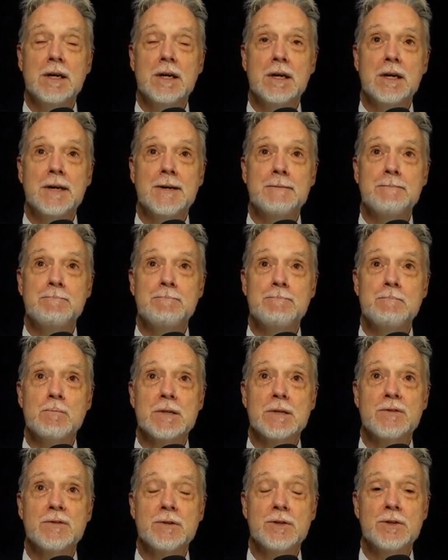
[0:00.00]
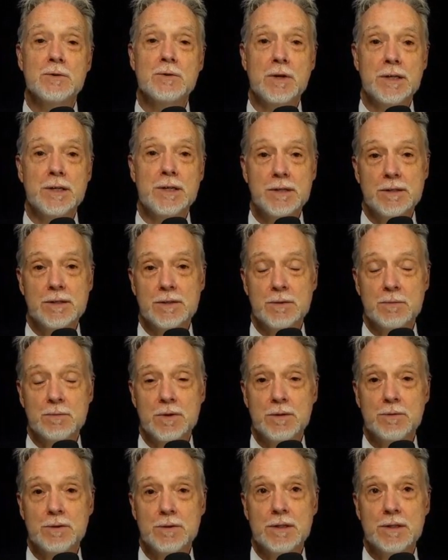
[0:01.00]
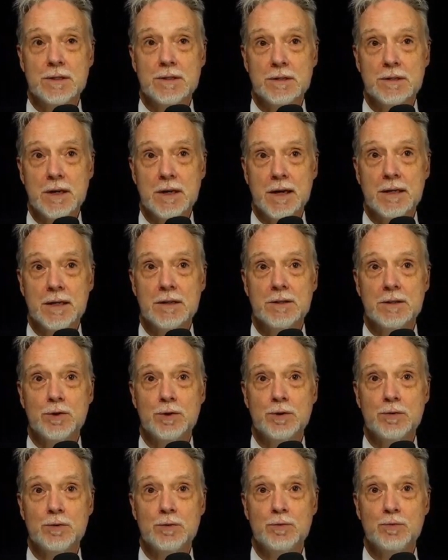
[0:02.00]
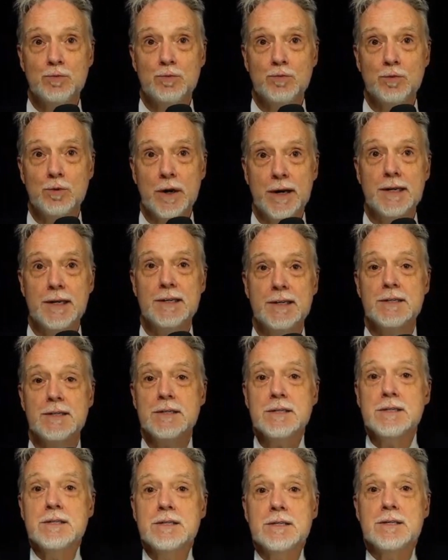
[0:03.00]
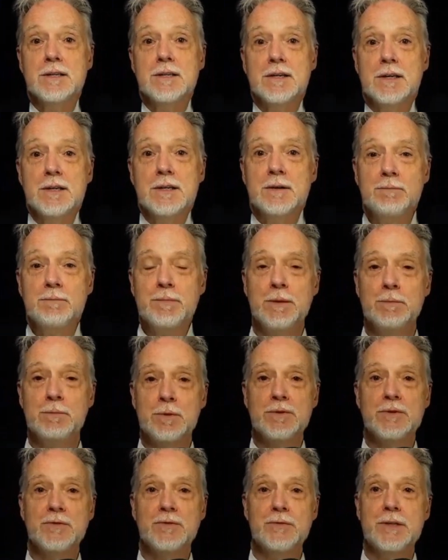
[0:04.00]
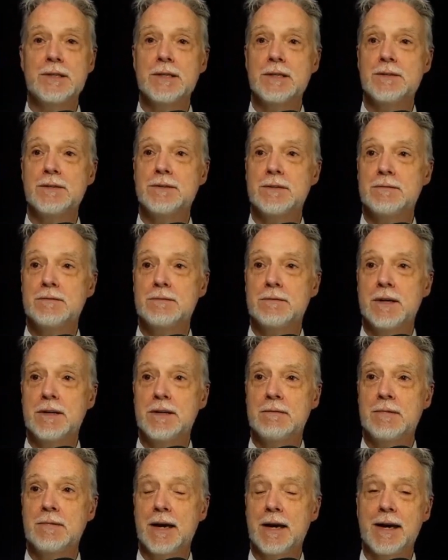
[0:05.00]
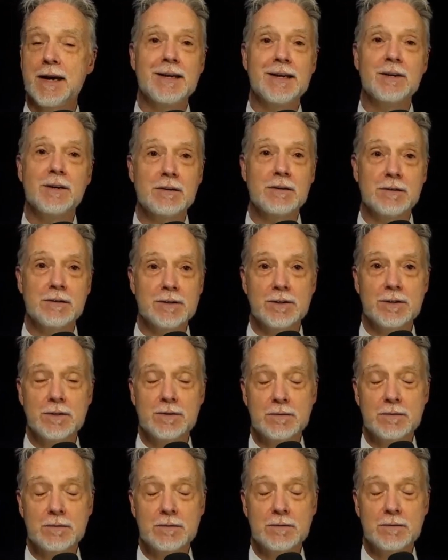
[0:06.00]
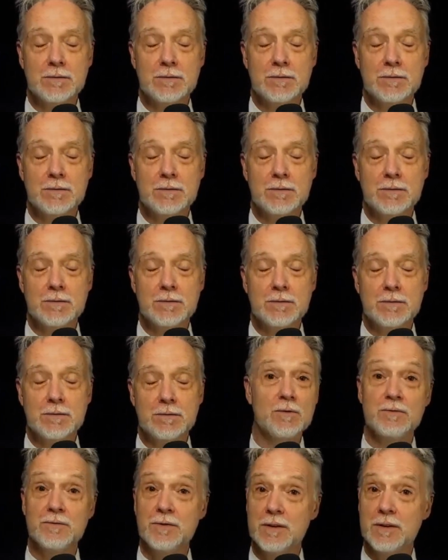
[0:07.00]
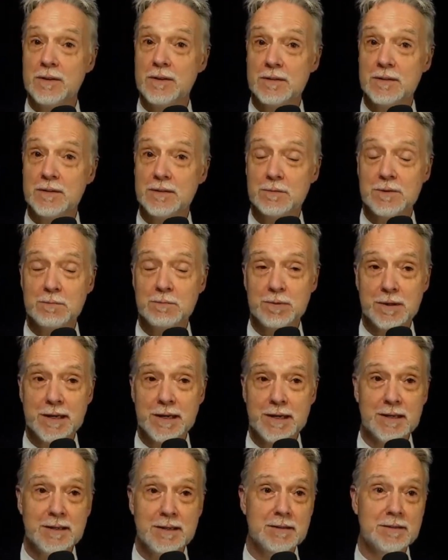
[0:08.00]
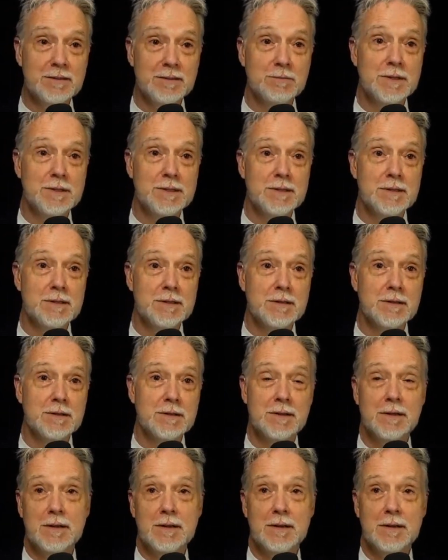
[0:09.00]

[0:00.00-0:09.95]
um, situations where it was designed to raise people's feelings and, and anger and so on. And this was overt. This was planned. This wasn't